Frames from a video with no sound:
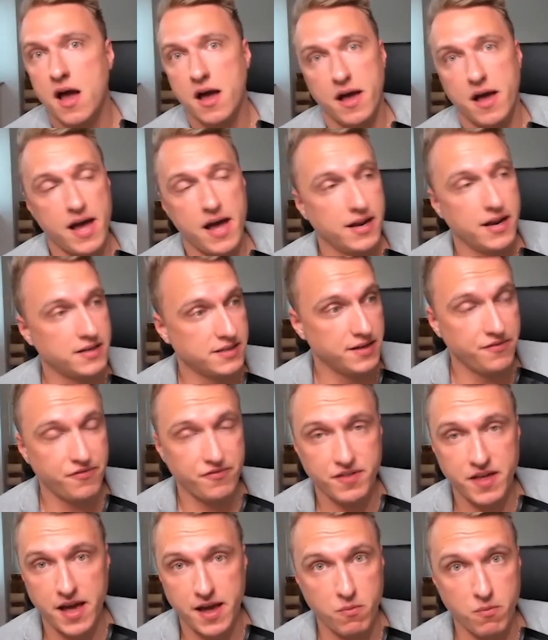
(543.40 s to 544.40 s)
And
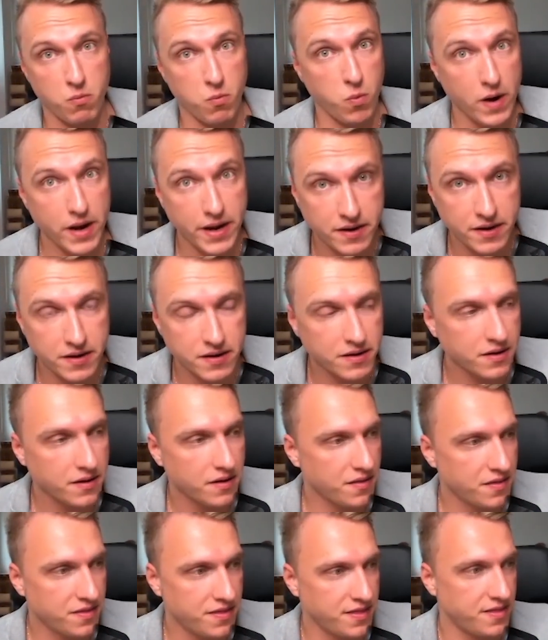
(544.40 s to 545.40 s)
if they win,
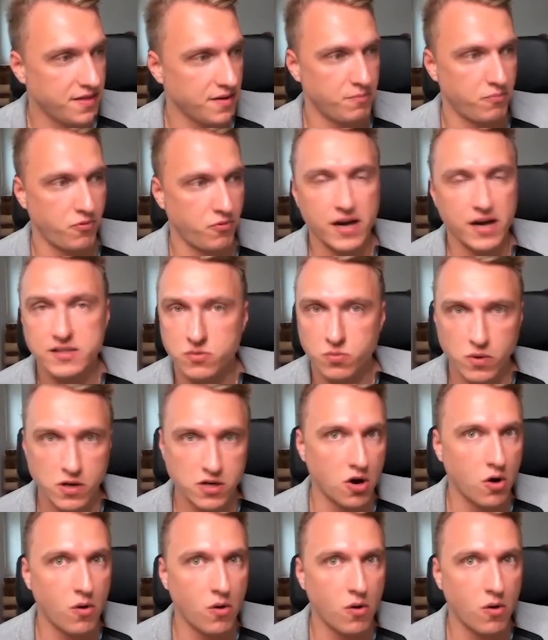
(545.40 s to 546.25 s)
the price will go